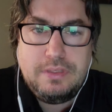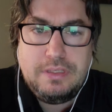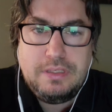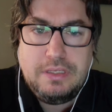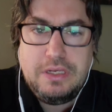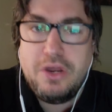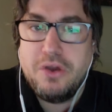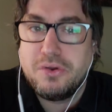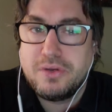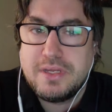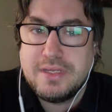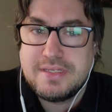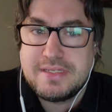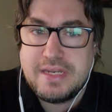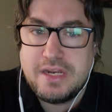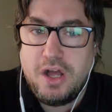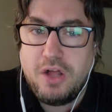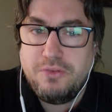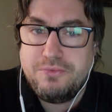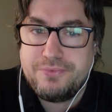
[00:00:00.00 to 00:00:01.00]
in
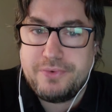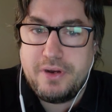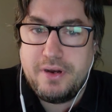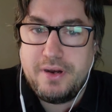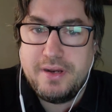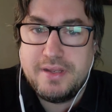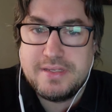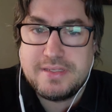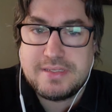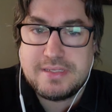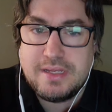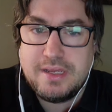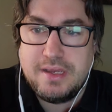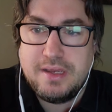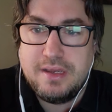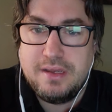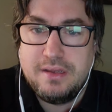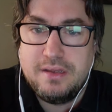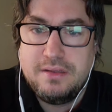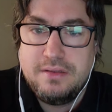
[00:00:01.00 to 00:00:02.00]
all fairness,
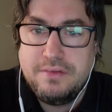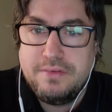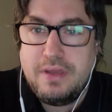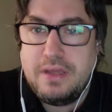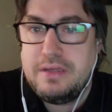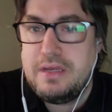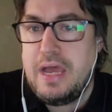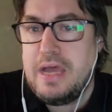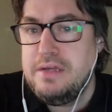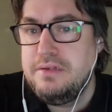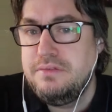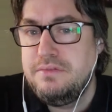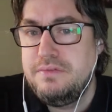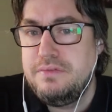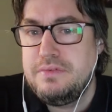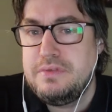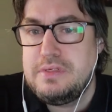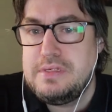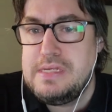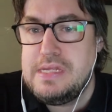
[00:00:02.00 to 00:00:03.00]
I
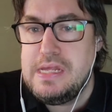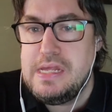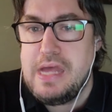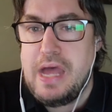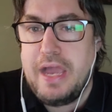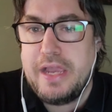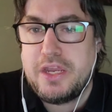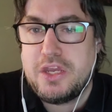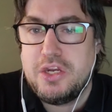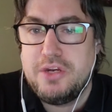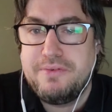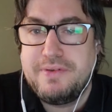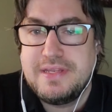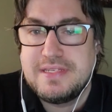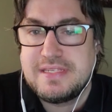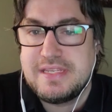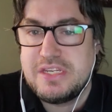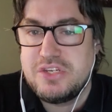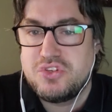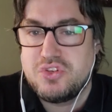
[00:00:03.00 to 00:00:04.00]
could have easily